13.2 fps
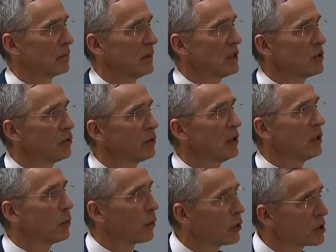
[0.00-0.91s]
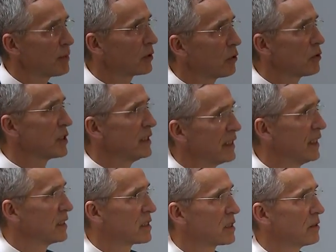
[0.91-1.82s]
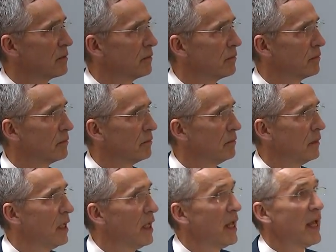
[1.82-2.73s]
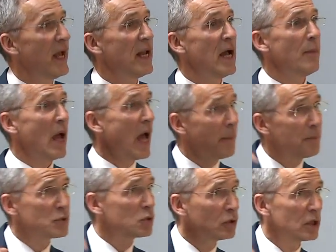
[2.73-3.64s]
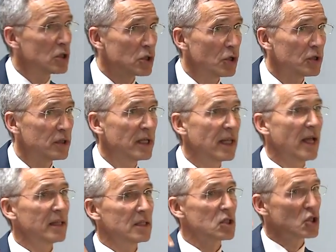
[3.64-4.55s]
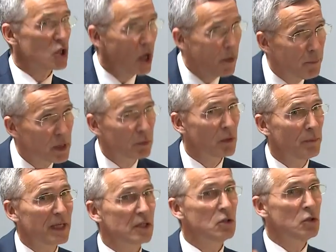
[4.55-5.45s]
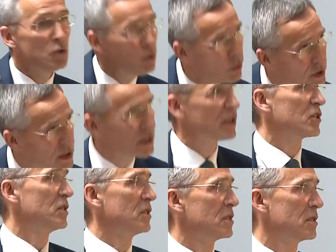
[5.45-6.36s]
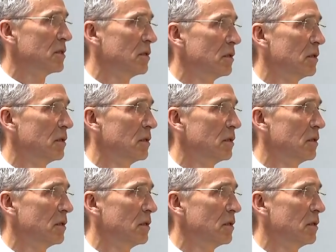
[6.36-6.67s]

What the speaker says: It's not only words, but also in deeds. And I'm absolutely certain that at the summit, we'll make new decisions